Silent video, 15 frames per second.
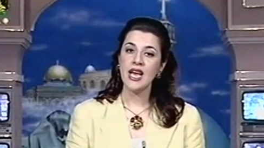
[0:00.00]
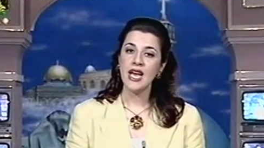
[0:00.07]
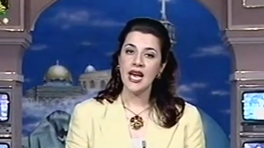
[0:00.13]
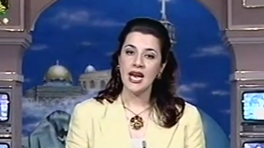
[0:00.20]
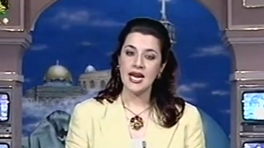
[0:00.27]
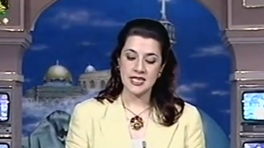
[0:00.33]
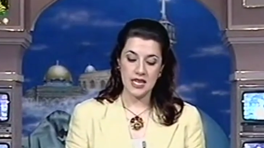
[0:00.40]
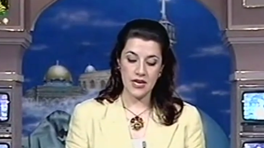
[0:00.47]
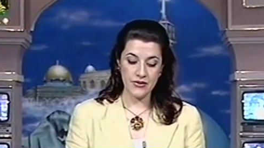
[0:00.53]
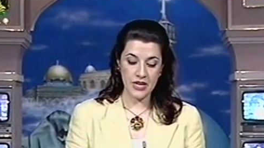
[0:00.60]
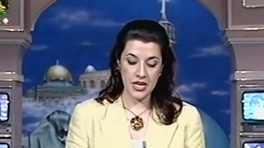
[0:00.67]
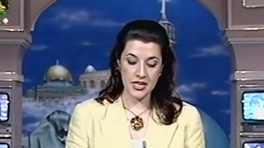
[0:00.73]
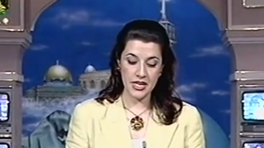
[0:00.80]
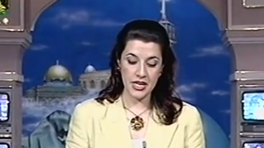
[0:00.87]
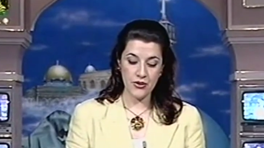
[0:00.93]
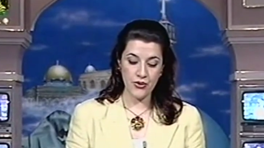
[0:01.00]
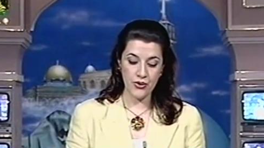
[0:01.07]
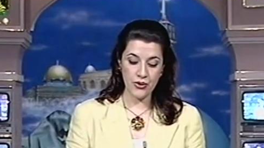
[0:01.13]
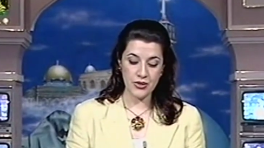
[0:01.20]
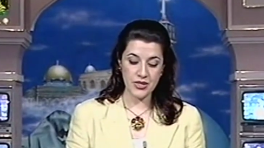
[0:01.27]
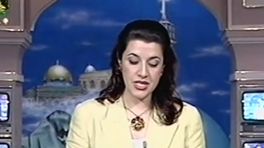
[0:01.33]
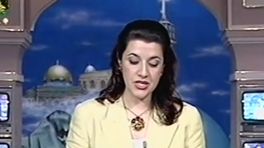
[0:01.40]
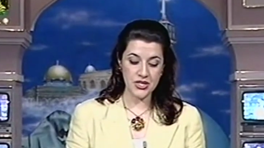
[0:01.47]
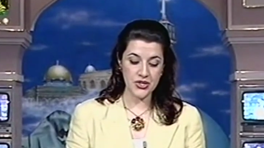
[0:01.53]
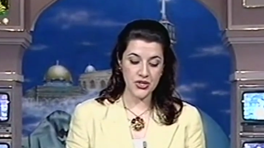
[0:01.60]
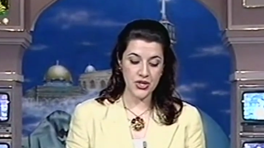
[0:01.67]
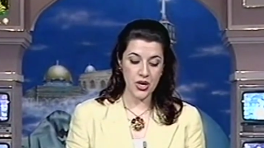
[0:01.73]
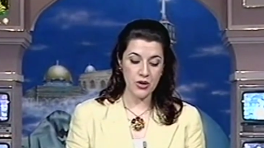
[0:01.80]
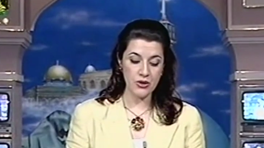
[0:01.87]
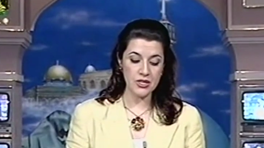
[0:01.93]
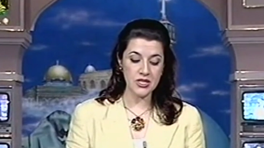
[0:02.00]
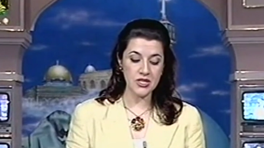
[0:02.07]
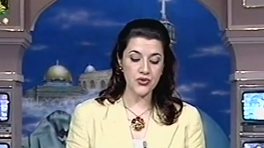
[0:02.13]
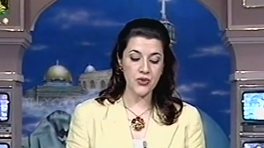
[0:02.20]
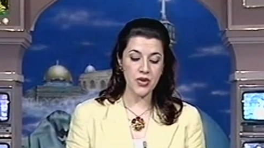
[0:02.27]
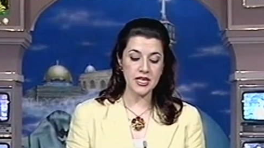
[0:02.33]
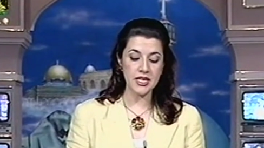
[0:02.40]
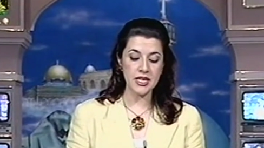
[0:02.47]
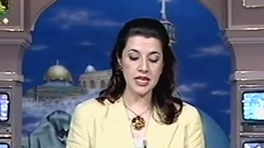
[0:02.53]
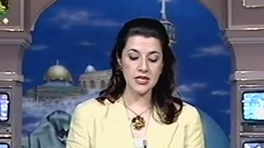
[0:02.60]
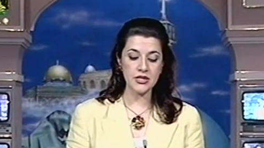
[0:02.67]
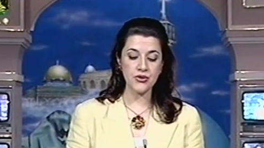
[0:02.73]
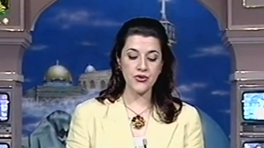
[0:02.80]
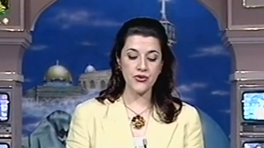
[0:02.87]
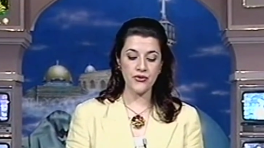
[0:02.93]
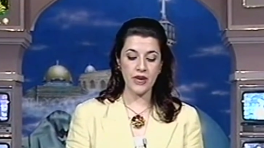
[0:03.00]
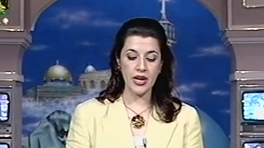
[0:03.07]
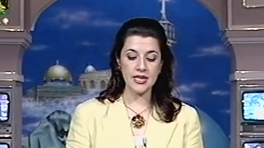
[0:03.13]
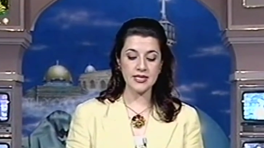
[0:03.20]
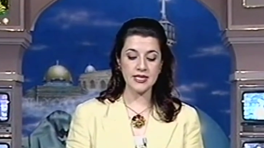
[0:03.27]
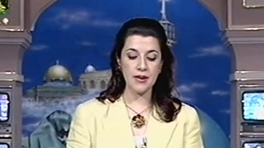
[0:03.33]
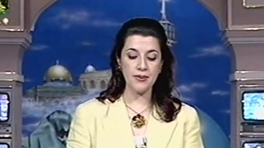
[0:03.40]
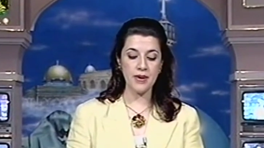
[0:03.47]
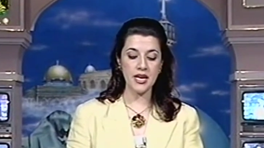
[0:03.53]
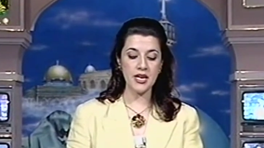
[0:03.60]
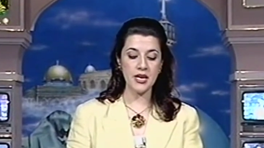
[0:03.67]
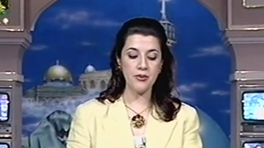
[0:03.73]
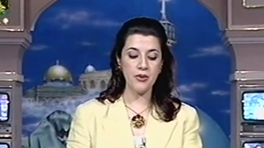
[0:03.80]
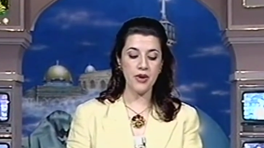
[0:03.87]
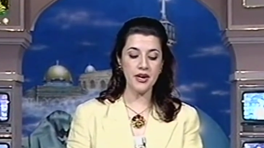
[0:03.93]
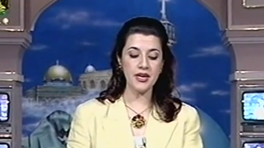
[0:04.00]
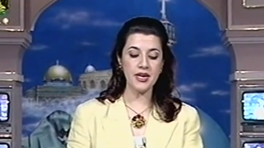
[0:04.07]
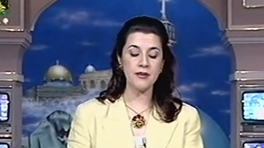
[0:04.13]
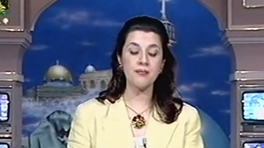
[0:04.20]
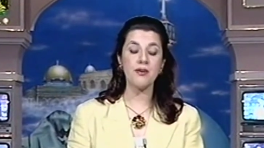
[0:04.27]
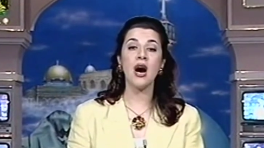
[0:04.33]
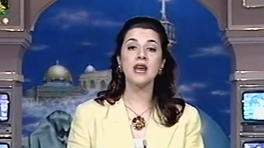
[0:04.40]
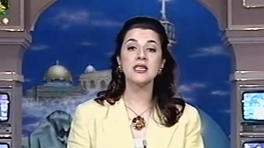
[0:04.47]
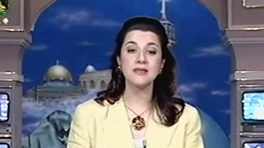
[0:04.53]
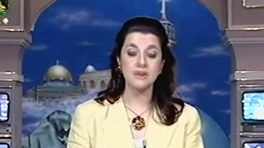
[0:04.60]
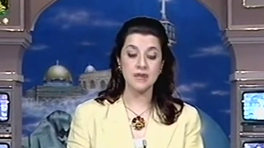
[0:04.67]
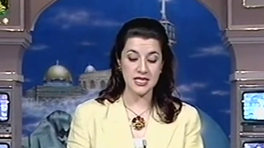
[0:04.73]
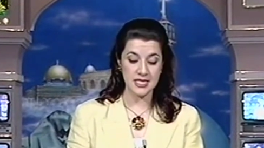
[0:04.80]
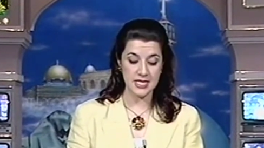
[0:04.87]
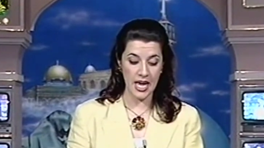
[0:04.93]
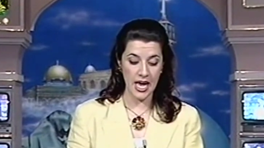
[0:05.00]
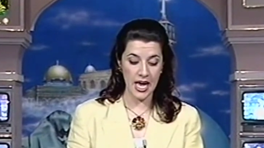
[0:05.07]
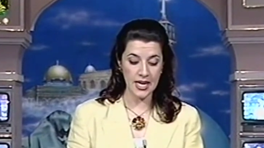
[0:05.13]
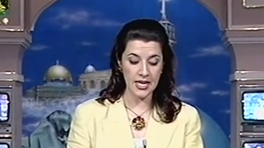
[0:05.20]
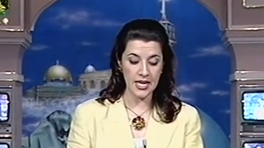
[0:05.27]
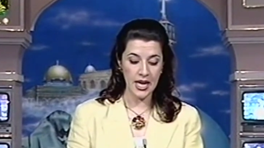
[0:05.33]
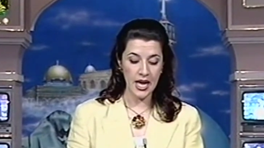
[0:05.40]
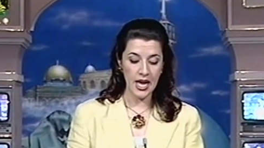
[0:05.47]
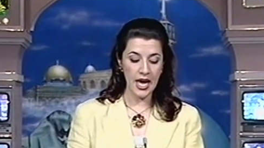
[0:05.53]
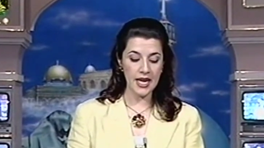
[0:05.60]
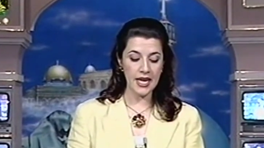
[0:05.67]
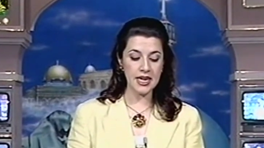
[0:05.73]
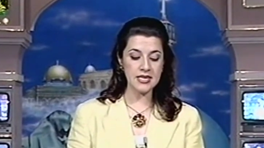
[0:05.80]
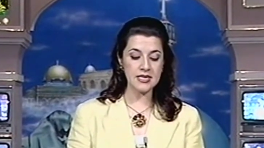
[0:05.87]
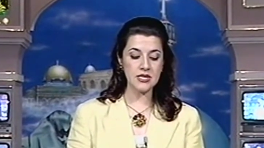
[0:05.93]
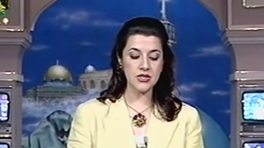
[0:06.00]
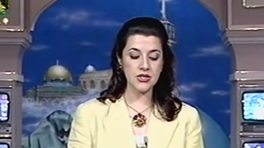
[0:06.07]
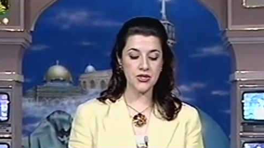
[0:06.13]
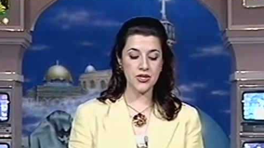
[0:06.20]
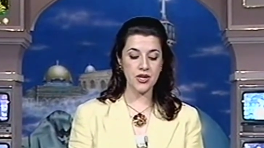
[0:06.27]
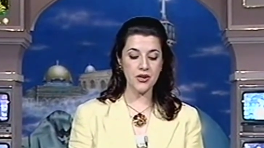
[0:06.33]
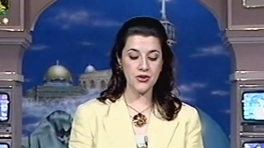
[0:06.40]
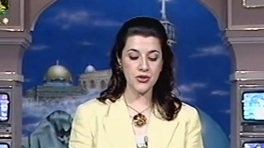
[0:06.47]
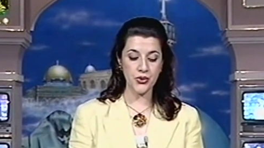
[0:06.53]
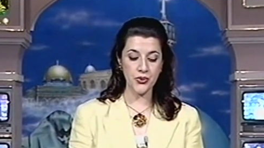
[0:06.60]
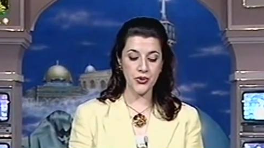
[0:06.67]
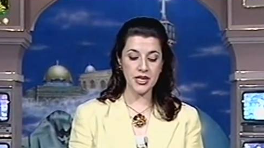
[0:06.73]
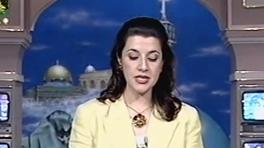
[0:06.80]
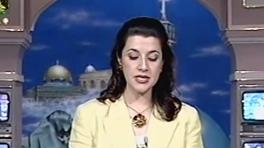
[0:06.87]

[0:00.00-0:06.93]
And Afghani authorities showed its readiness to face up any American possible attack against its territories,